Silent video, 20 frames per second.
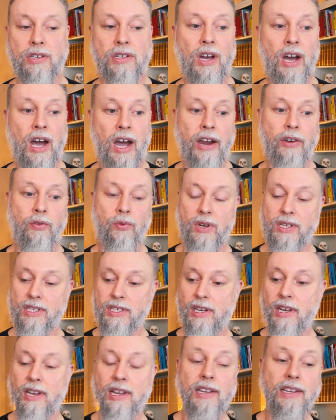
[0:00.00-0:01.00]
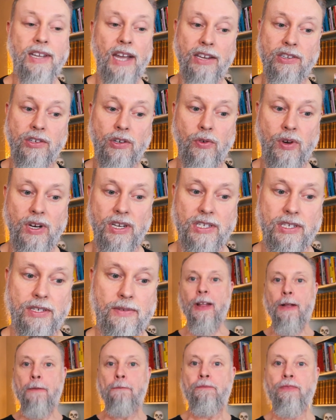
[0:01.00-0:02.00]
high risk categories.
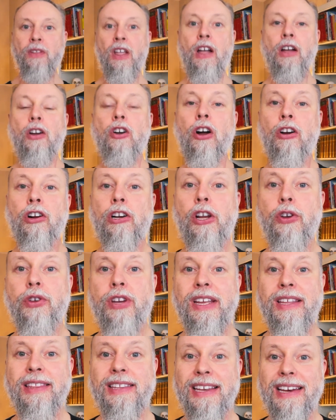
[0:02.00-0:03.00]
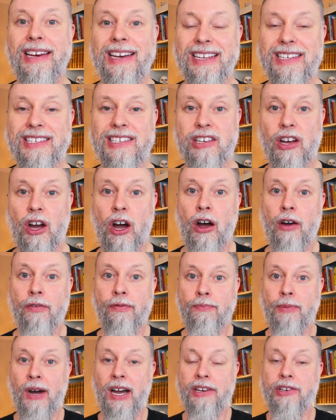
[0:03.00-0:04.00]
Concluding the list of
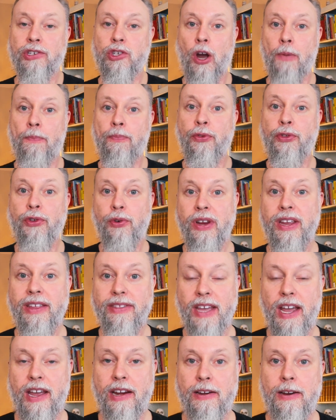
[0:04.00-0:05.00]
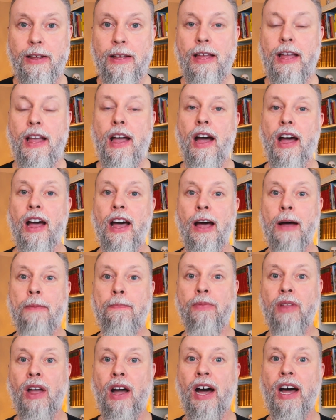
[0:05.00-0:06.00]
my top 3 then,
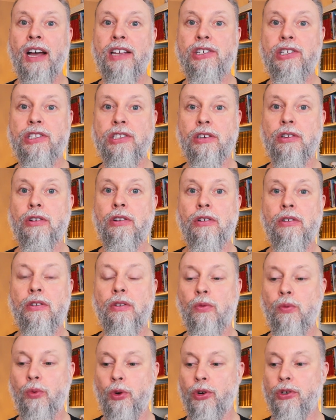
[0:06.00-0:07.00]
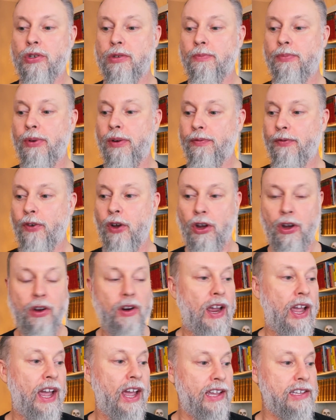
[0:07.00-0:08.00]
I still would prefer,
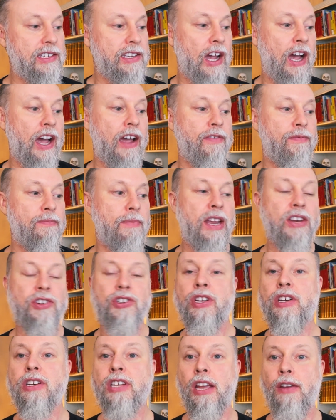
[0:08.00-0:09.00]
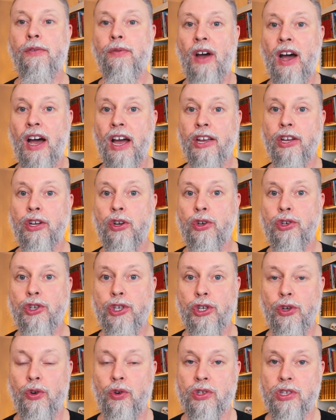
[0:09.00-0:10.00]
as I've mentioned, if I could
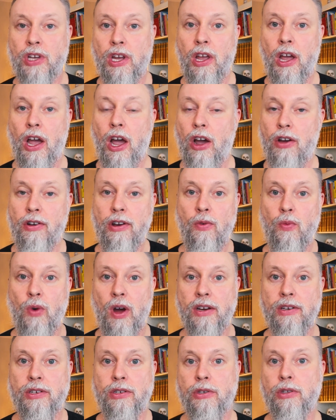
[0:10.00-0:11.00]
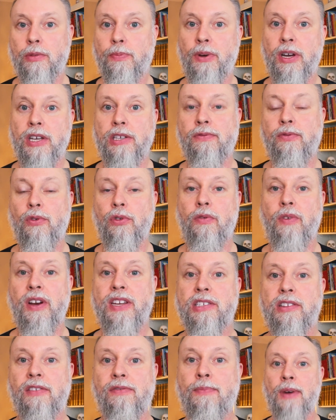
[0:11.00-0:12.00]
choose only one toothpaste for the
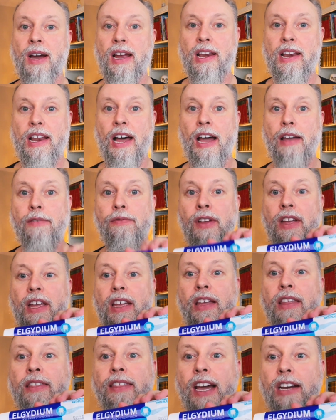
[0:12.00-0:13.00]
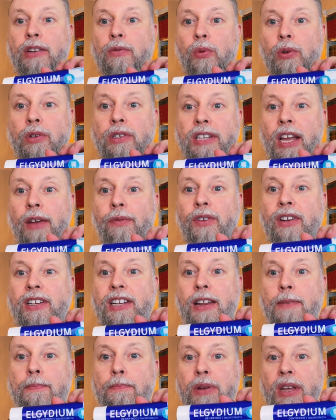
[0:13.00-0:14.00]
rest of my life, that will
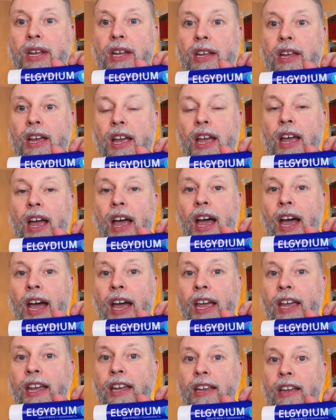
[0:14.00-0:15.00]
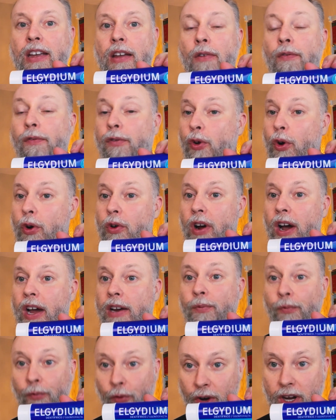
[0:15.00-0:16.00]
definitely be a
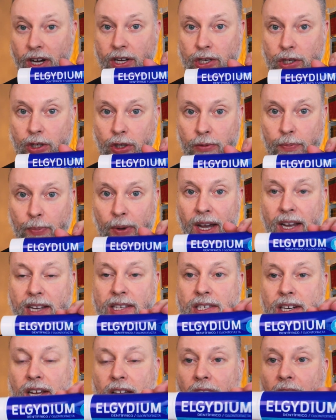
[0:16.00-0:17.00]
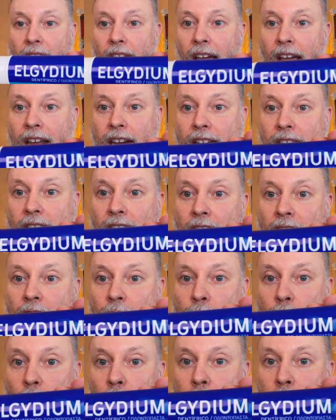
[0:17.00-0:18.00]
fluoride-free toothpaste, and it
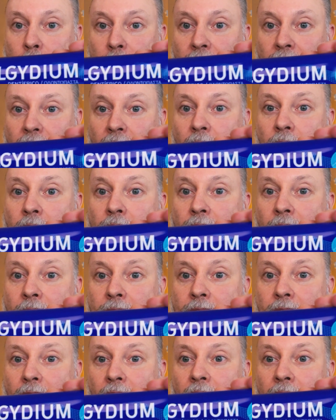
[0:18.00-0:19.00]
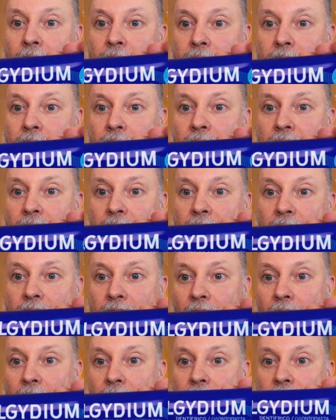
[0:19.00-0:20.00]
will be none other
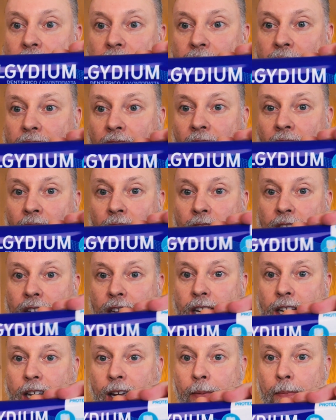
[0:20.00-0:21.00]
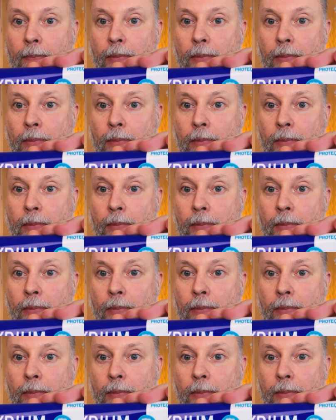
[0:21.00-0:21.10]
than the Algidium